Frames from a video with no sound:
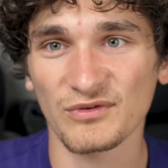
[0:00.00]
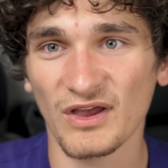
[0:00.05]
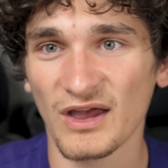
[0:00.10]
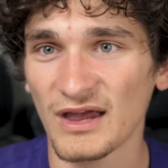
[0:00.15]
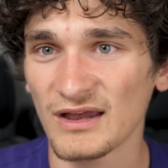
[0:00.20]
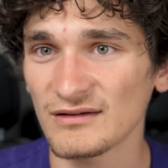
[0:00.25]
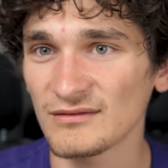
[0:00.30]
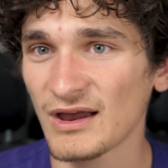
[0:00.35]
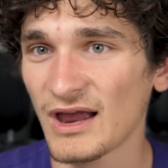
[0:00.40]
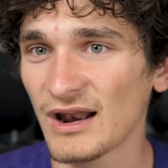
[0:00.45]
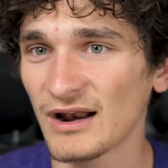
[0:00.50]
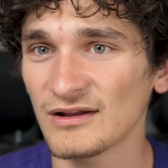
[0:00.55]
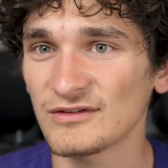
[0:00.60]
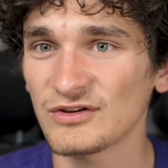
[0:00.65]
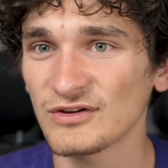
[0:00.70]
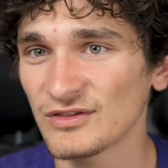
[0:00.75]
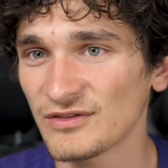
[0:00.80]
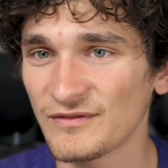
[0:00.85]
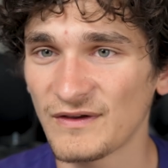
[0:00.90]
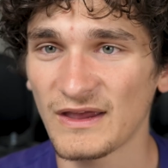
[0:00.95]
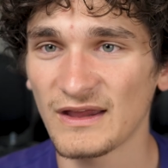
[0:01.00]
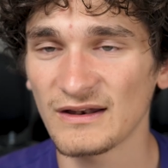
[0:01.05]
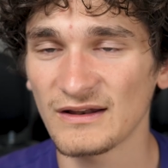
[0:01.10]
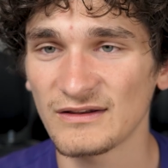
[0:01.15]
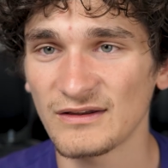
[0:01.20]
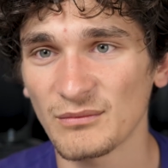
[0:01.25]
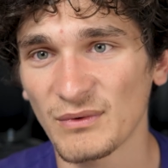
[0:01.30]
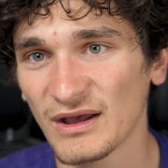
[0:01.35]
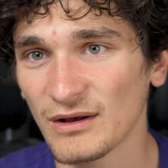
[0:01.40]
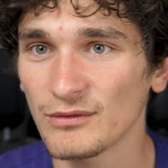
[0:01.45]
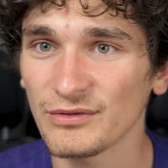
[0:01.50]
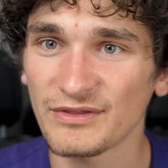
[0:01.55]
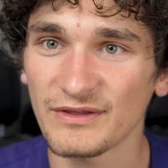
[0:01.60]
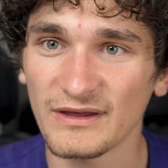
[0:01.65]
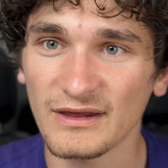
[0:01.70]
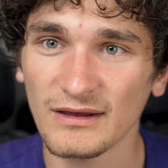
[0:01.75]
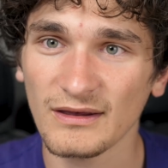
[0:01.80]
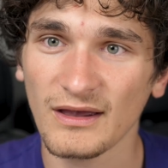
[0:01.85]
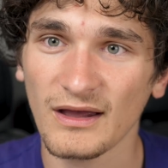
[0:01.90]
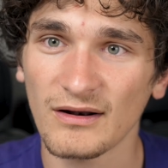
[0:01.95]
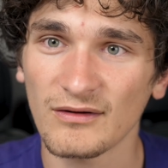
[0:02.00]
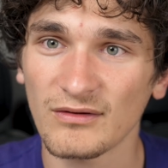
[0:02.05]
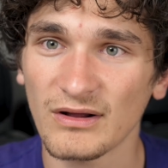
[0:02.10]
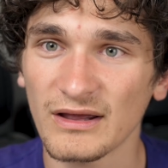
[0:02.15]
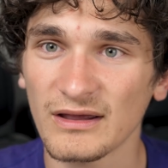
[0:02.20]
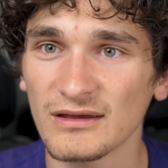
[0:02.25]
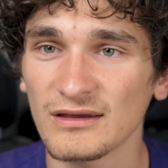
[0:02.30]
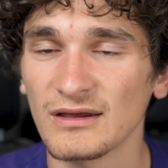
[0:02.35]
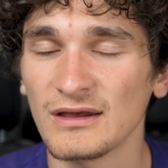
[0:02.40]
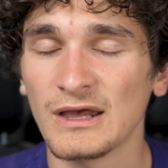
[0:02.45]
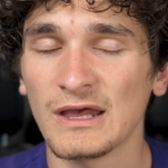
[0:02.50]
I kind of took the van and did my own thing, kind of like